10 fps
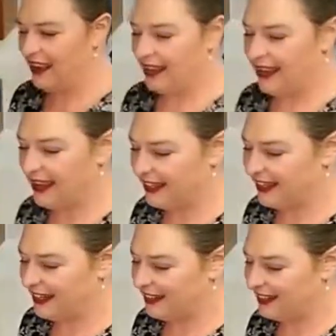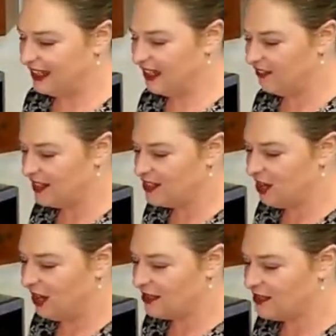And give it a
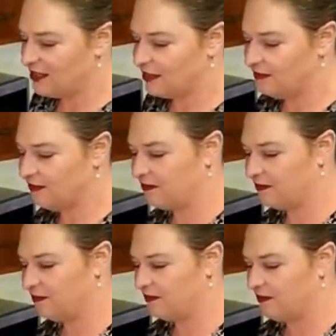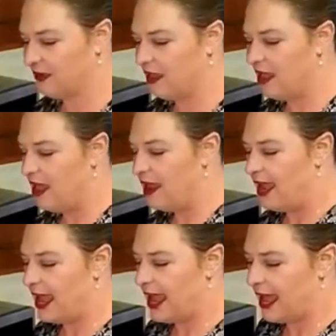toss.
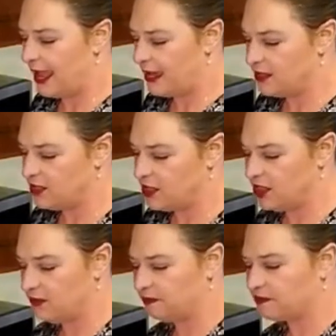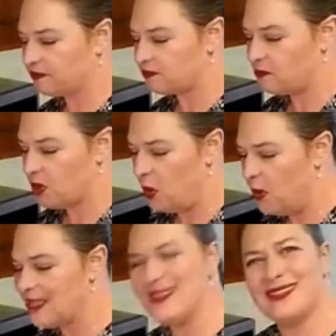And
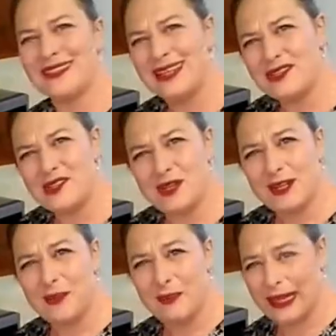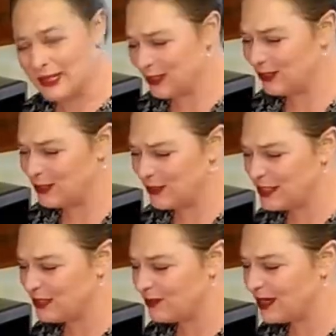what this is going to do to the basil, the
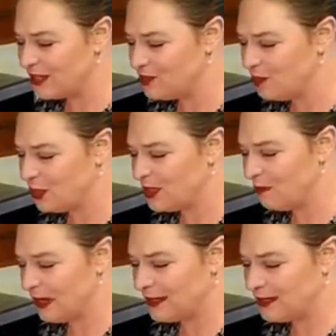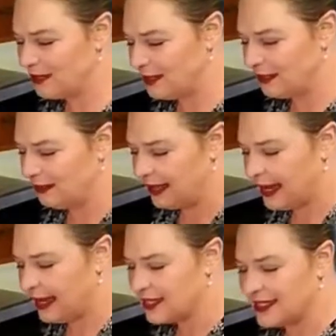reason we put the basil in
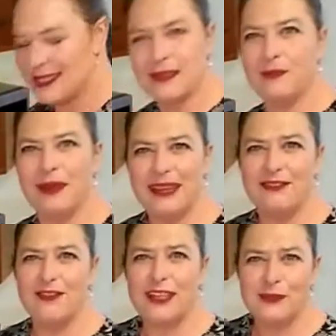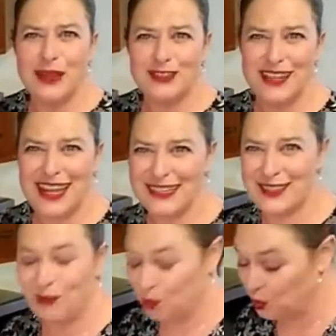last is the fresh basil has
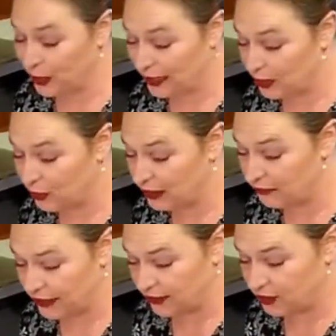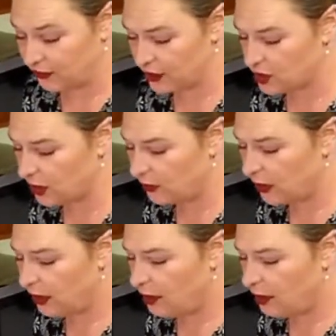a really great flavor of its own,